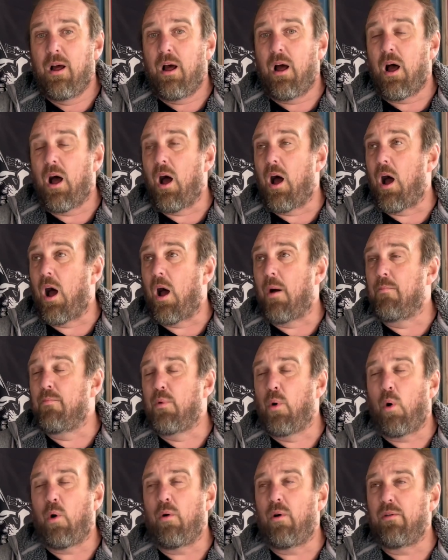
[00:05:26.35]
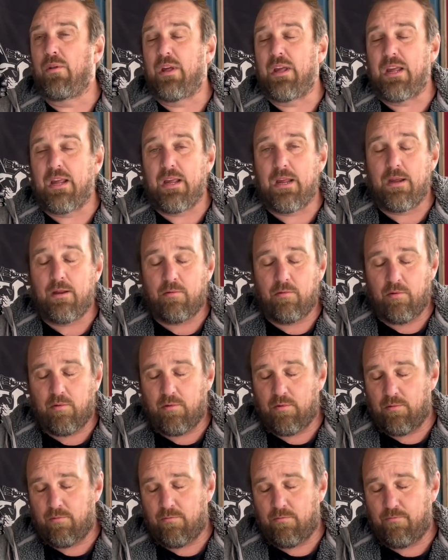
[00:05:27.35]
um, not the
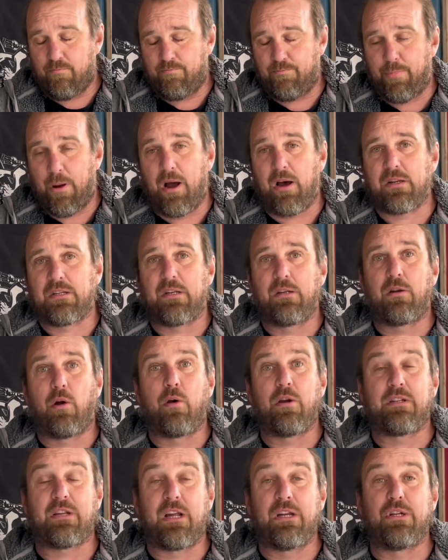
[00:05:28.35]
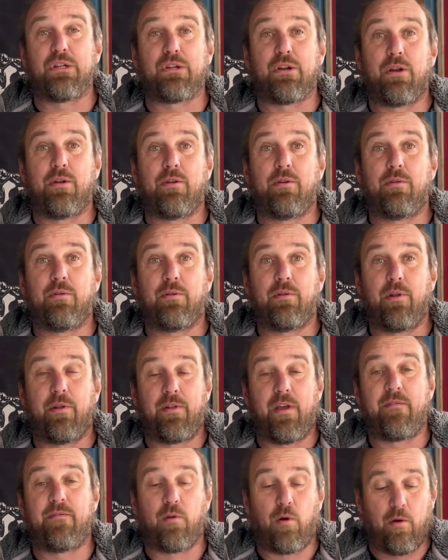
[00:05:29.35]
bastardisation that
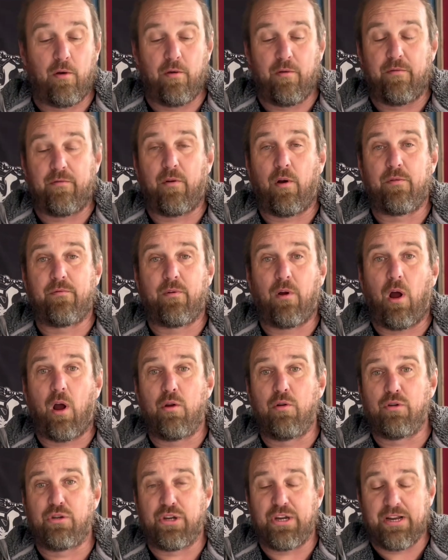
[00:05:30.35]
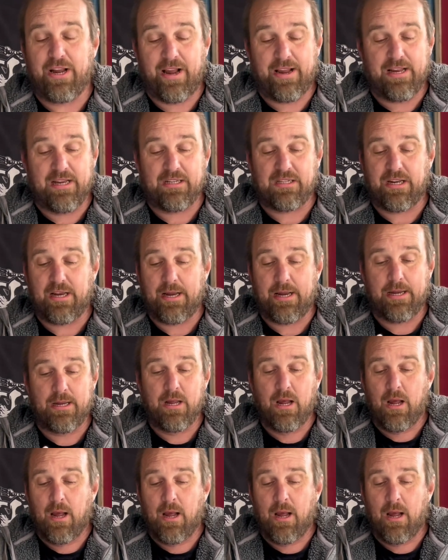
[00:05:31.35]
they've got of either O G Hazy,